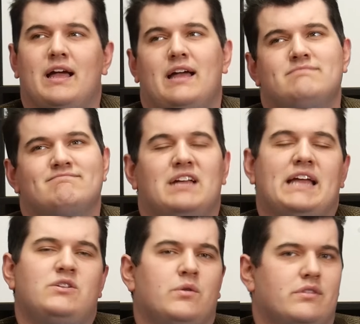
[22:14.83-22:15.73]

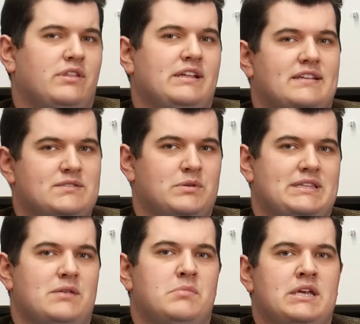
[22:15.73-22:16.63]
I don't think that's what
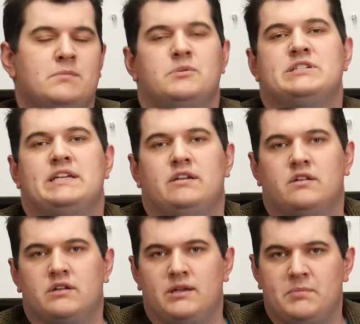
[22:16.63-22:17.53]
they mean,
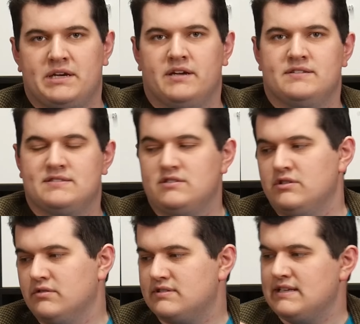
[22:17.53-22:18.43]
particularly because
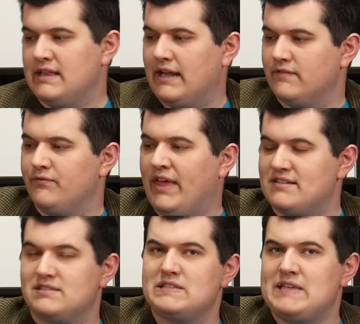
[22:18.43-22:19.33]
you'll see that
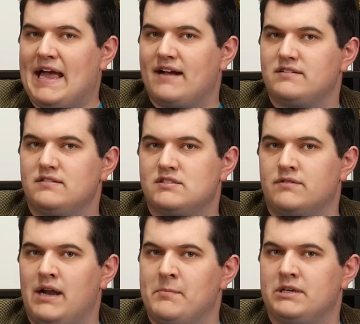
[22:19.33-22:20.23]
that stacked
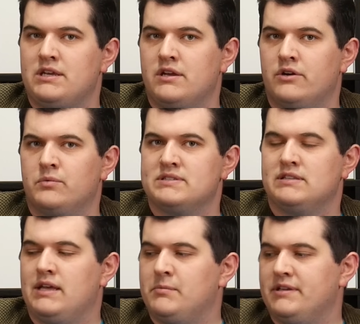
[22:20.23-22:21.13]
ceramic heater was
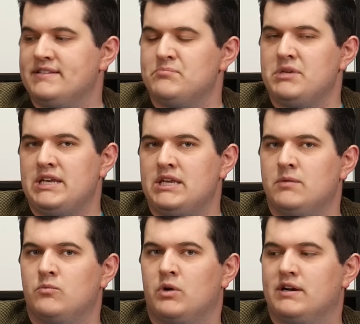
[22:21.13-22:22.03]
labeled as
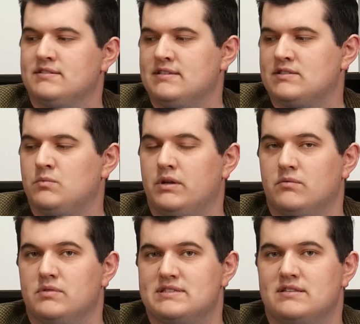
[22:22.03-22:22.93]
medium, whereas this
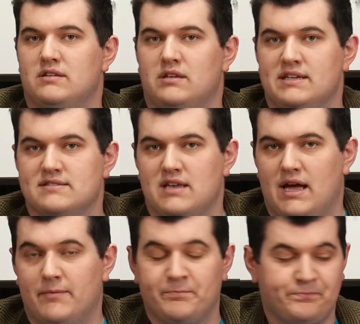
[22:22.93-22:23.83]
one is not.